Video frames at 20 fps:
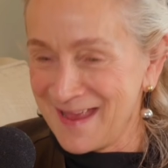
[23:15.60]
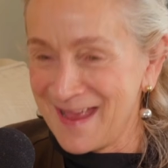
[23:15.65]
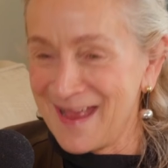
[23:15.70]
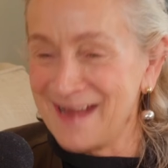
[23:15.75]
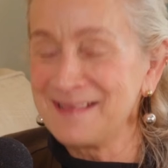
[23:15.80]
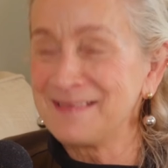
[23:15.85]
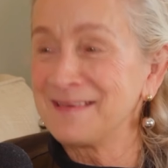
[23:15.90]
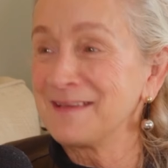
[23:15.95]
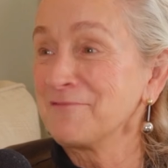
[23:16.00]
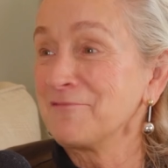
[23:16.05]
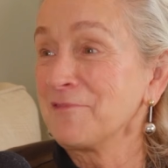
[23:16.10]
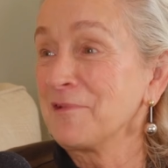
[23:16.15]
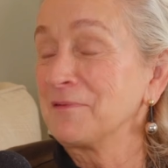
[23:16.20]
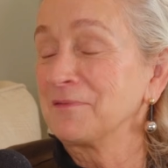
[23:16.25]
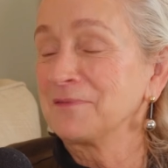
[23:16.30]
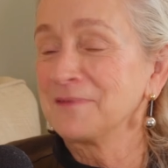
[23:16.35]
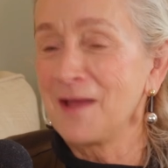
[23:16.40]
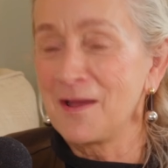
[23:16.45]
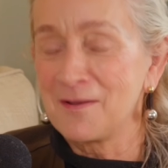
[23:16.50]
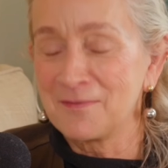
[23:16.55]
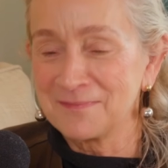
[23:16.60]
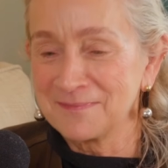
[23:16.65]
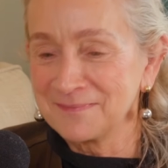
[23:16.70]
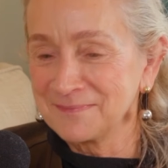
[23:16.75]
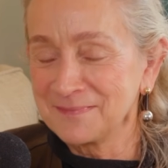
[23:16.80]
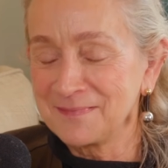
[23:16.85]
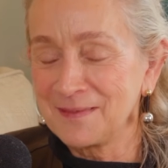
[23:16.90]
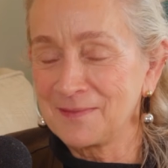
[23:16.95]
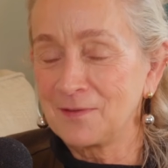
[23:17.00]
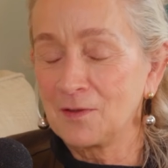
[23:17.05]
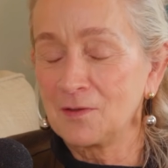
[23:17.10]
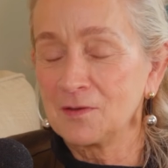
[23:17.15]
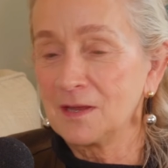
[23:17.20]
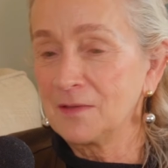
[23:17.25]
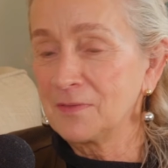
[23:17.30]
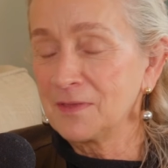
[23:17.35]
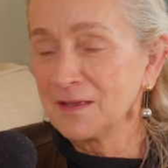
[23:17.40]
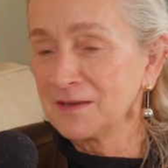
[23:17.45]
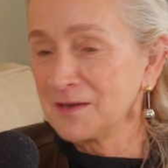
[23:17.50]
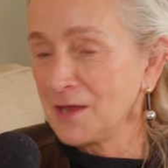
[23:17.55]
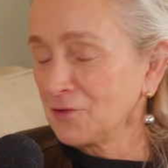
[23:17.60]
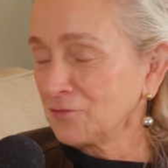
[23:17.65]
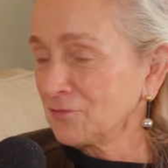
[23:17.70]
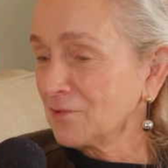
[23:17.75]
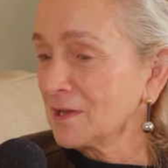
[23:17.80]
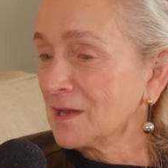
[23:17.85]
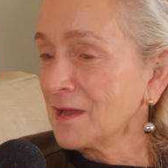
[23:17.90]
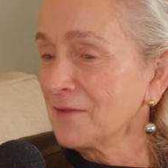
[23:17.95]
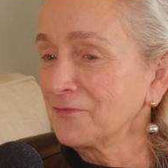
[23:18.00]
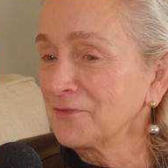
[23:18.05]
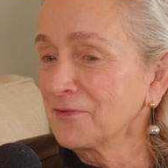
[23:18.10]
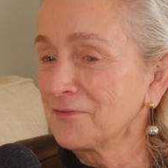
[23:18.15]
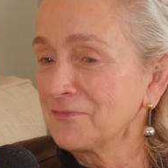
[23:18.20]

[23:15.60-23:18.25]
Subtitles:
anything for it. Now there's only, I think, an ashtray left